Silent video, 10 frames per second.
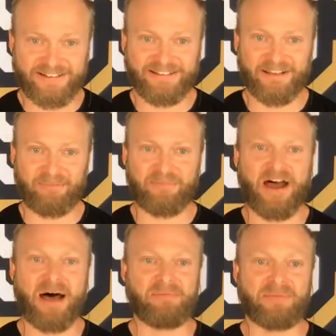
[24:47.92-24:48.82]
the
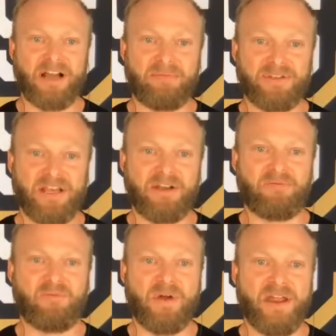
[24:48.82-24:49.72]
problem comes
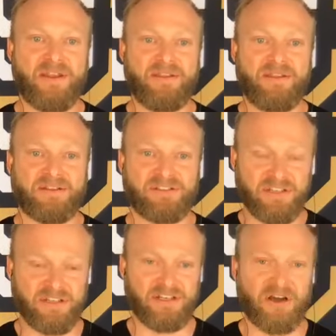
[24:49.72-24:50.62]
in when the
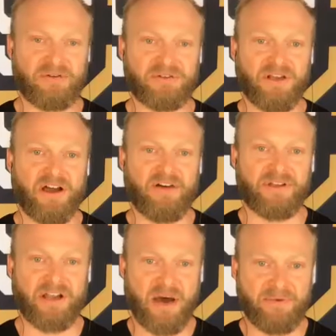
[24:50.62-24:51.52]
CEOs of the
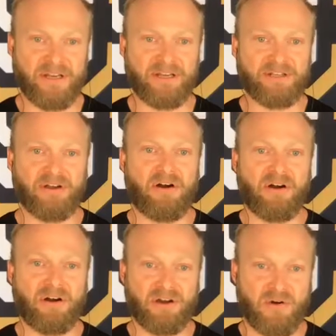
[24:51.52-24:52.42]
companies
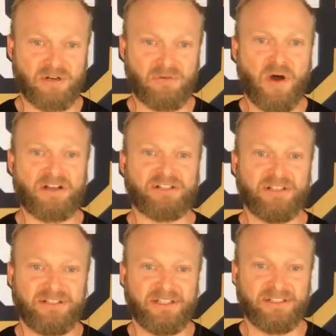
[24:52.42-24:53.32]
are going to
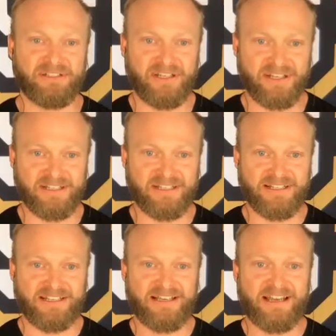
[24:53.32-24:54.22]
Washington, D.C.,
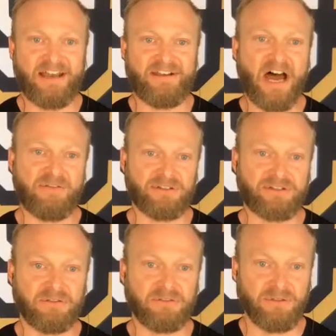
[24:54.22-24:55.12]
and now there's
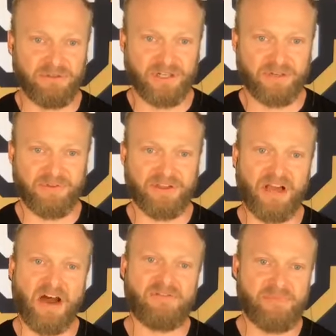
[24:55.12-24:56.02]
collusion with the
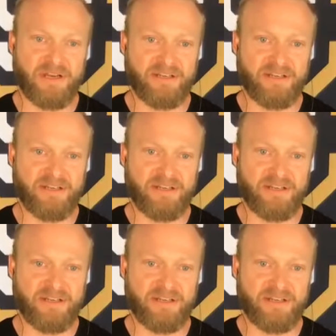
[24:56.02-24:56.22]
government.